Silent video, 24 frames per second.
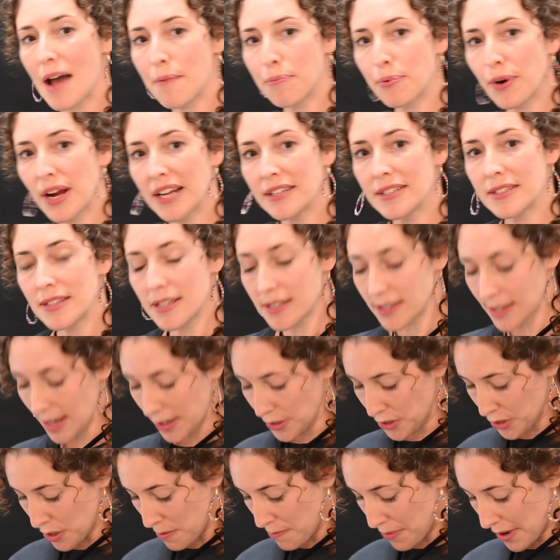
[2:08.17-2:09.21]
I press the
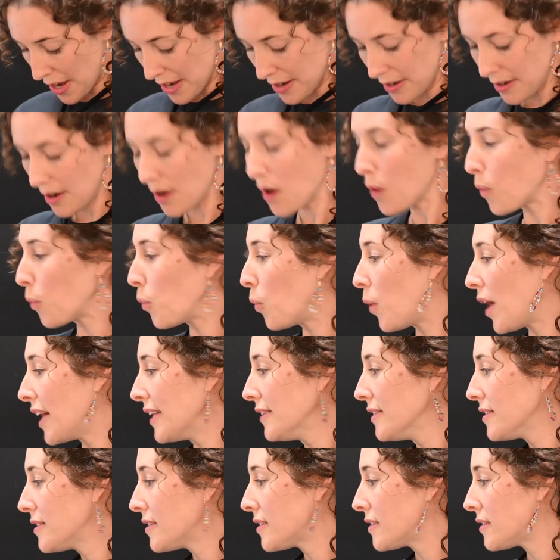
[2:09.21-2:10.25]
center button
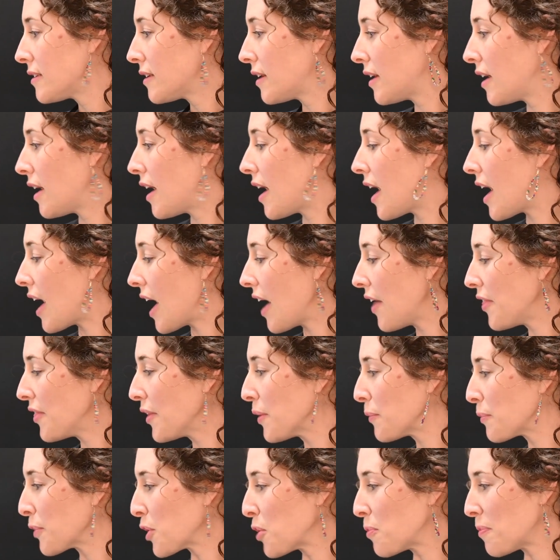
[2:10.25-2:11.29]
once and
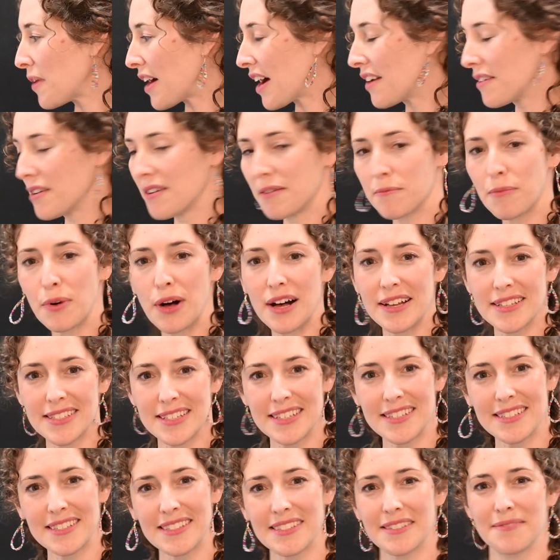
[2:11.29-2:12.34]
the robot
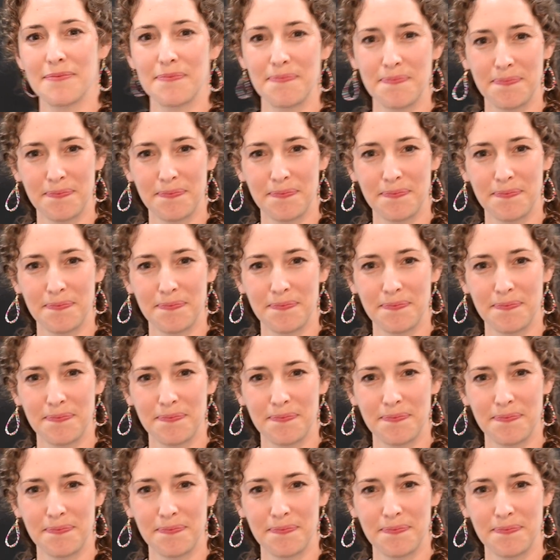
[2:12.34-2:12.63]
pauses.